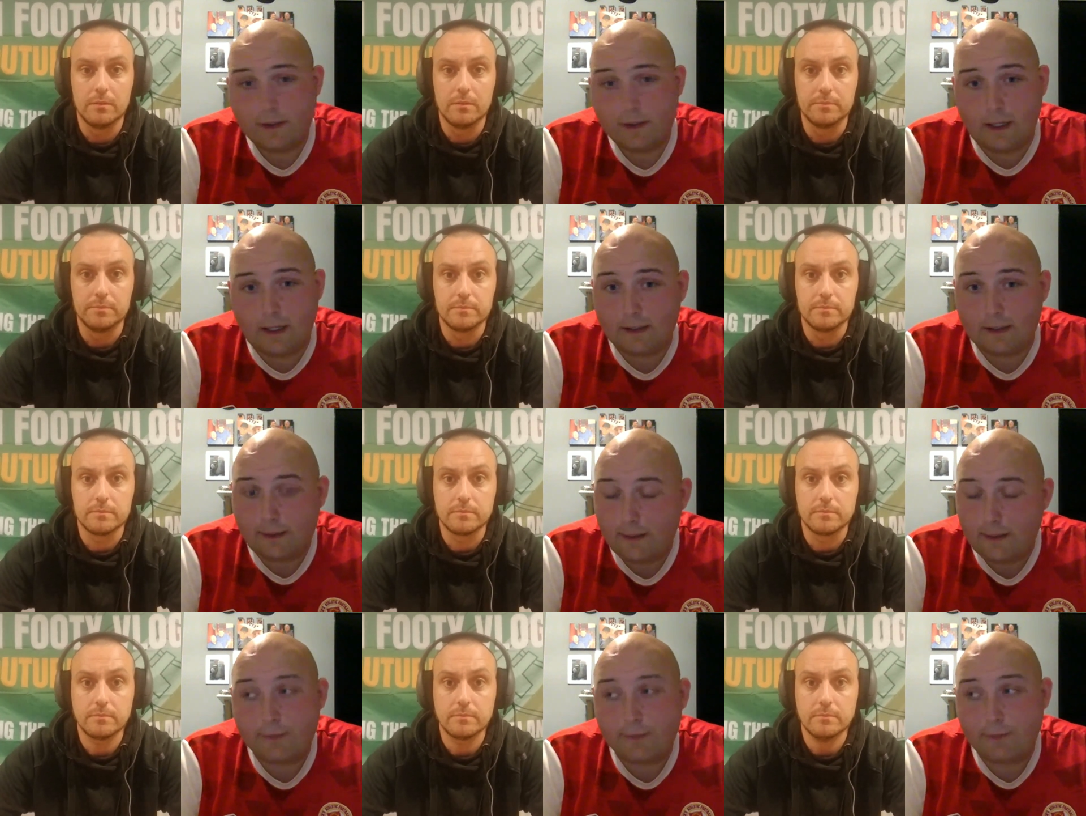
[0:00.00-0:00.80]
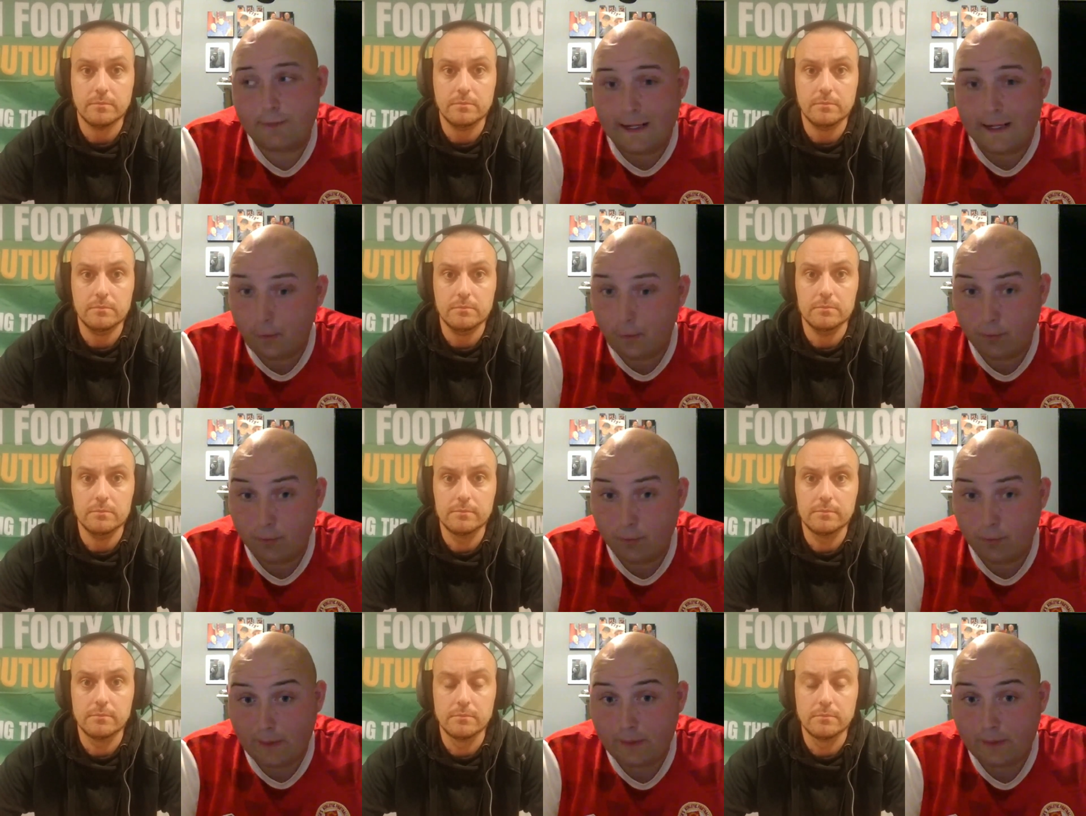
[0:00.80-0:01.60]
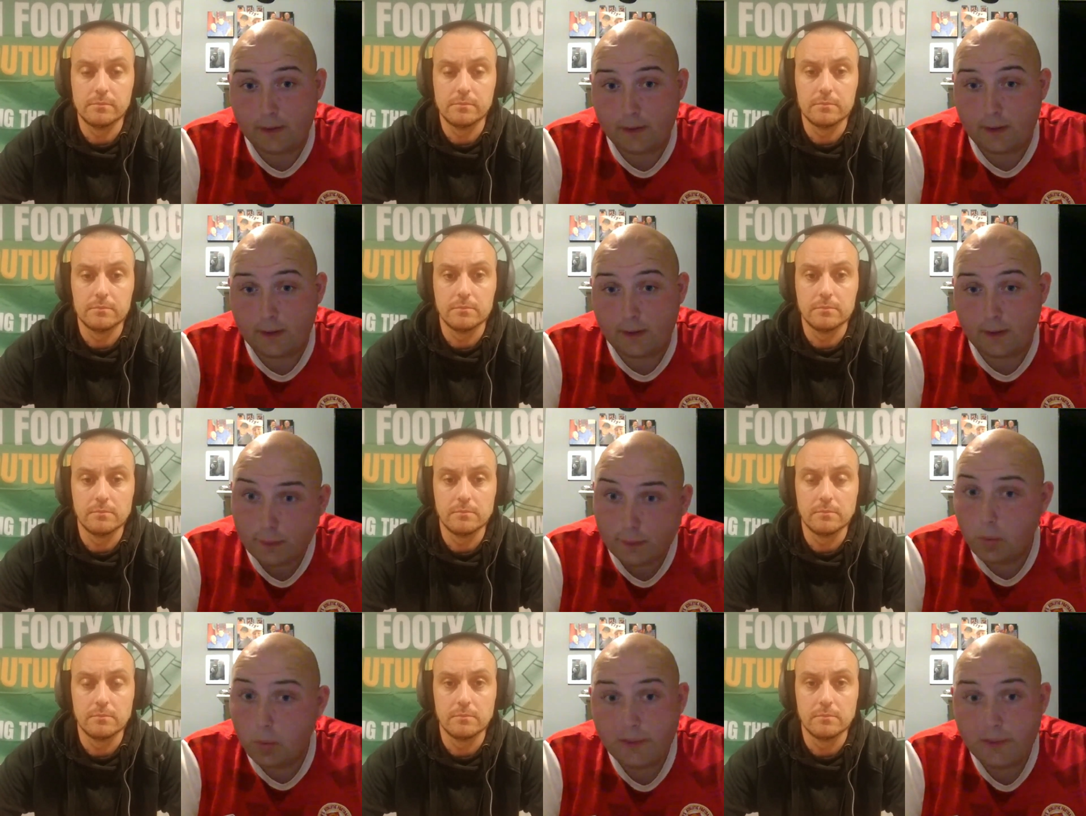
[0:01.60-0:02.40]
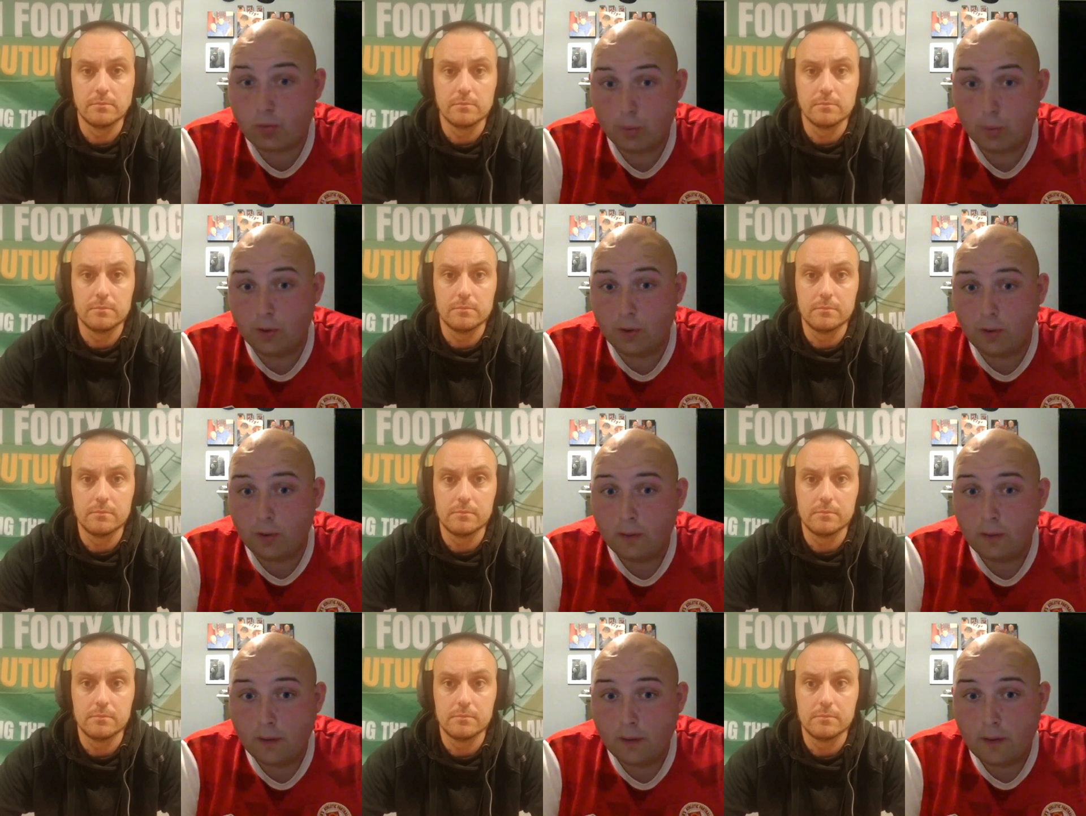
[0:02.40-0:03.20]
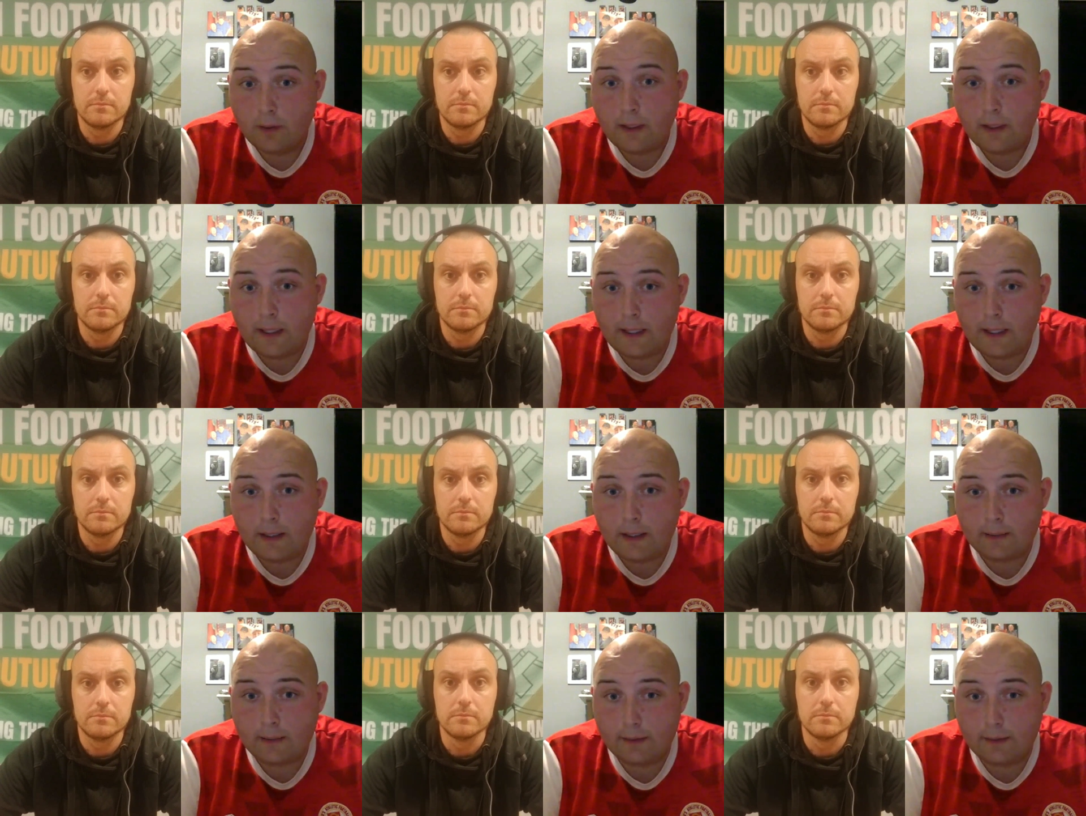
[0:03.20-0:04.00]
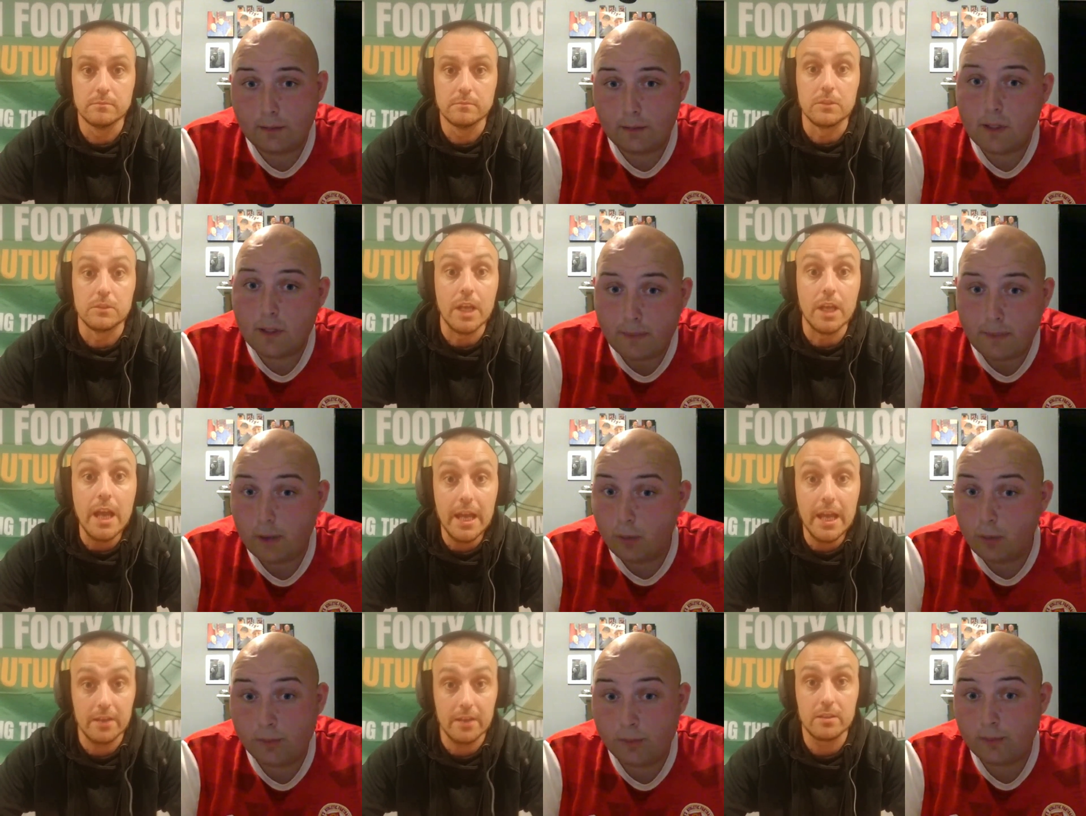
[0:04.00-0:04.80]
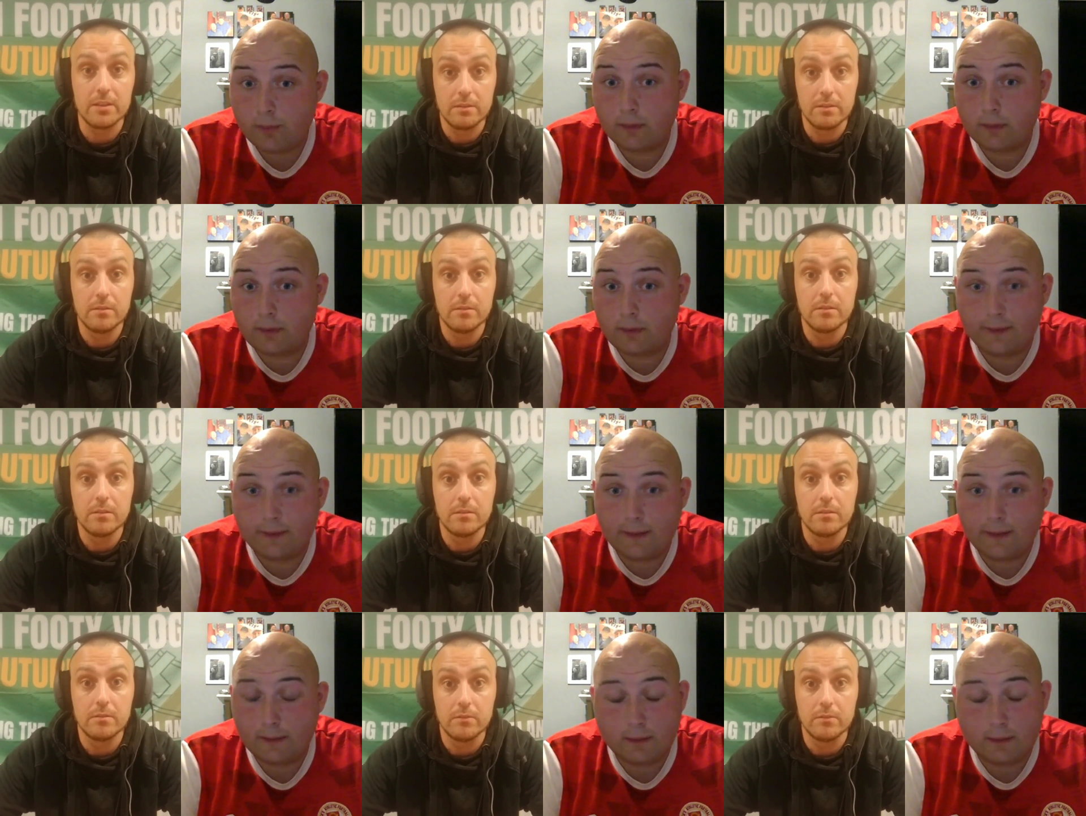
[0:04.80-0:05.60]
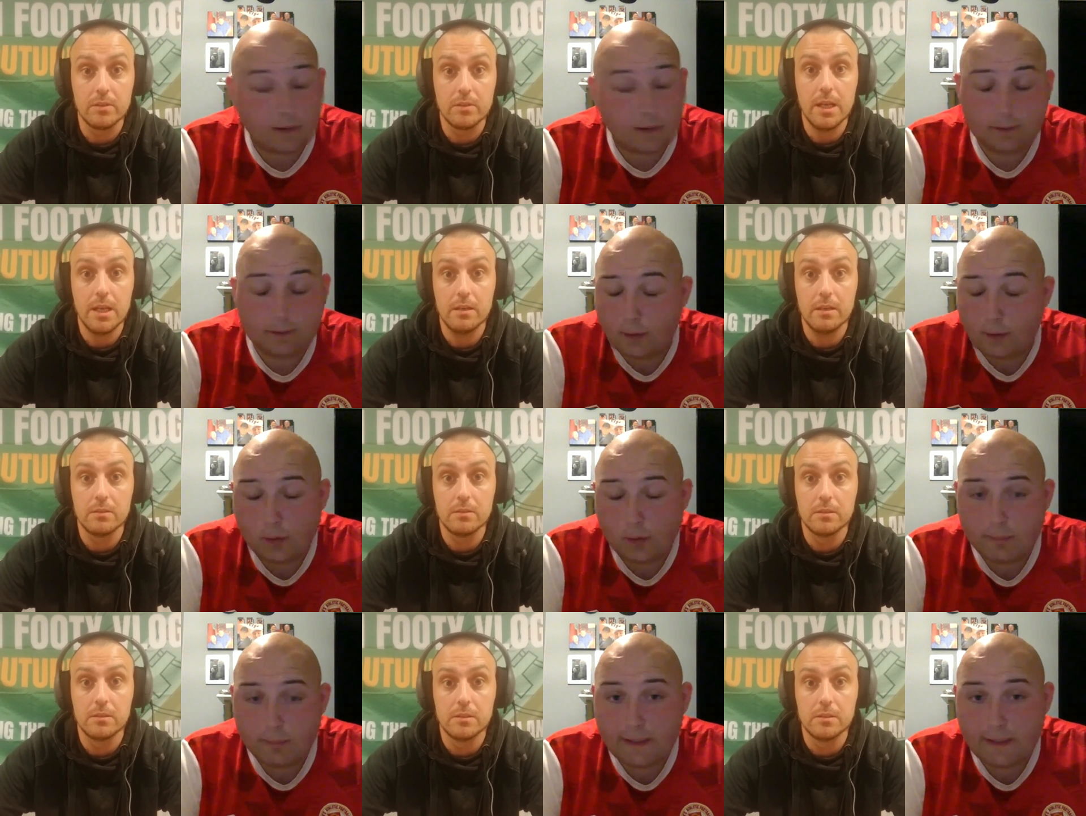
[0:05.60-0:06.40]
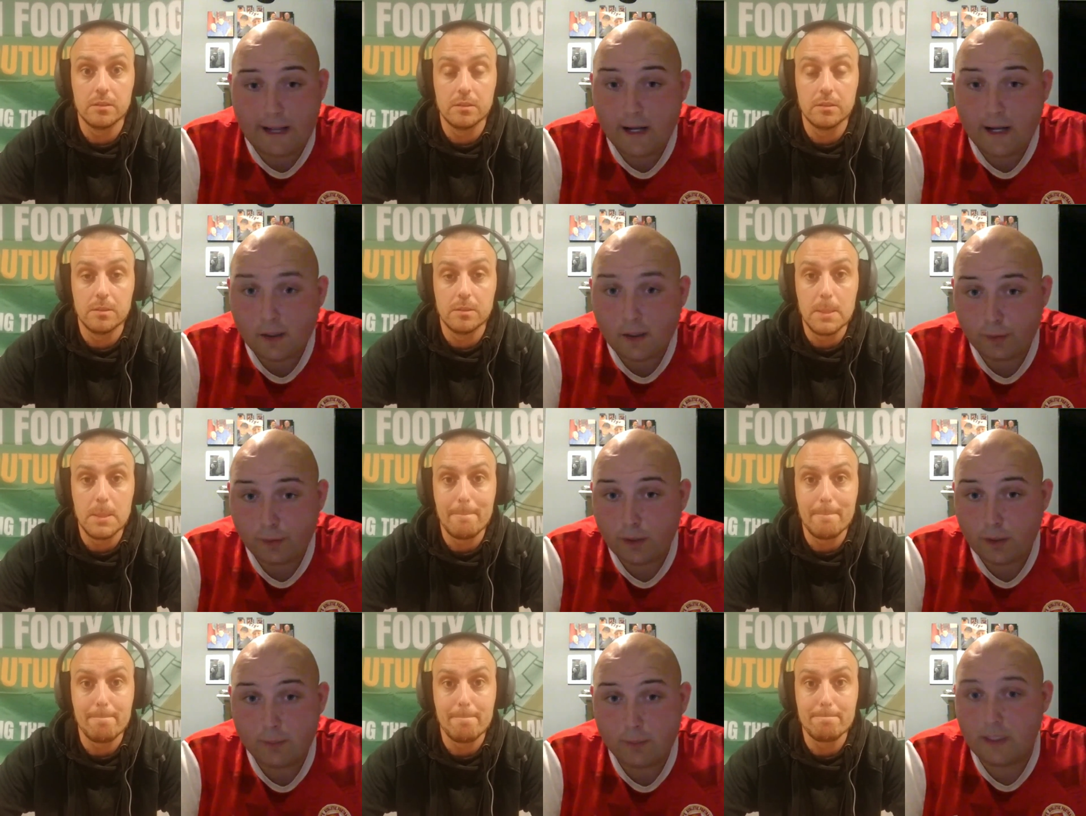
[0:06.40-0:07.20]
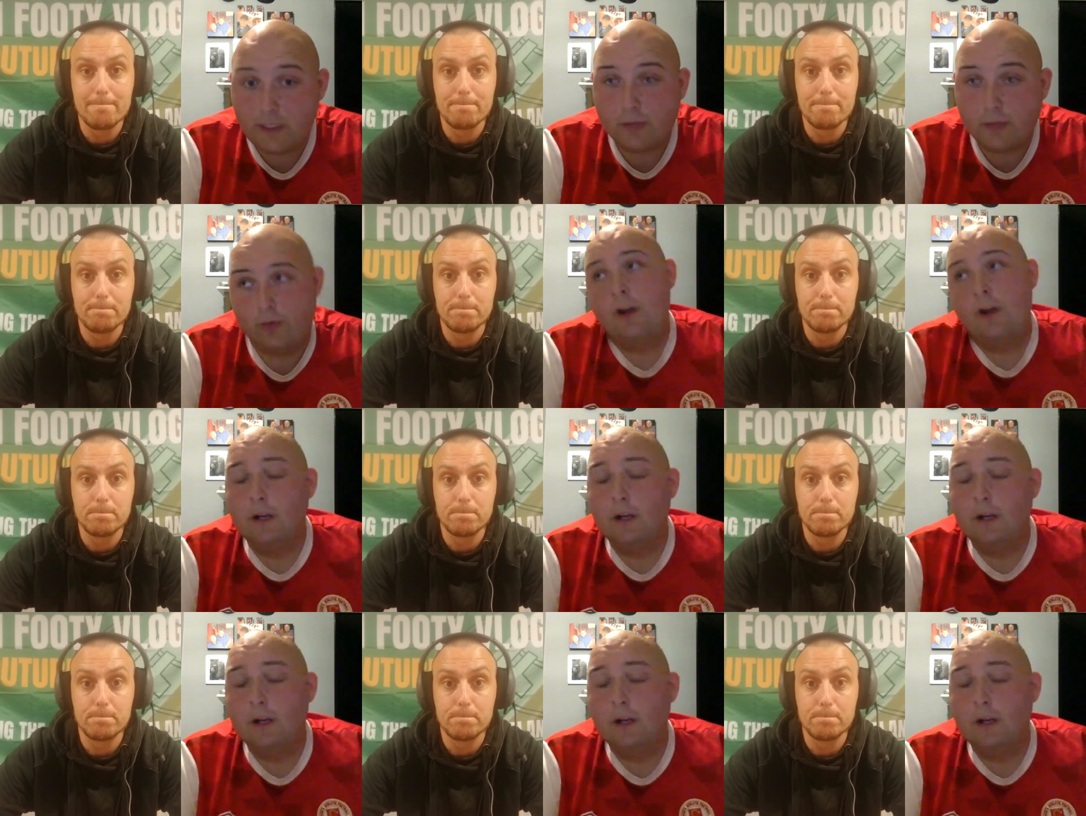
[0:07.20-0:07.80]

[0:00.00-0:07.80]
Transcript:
Speaker 1: I, and I think if fans were there, I think there would be trouble. Uh, I think there'd be abuse. I think yeah. there could have been chaos there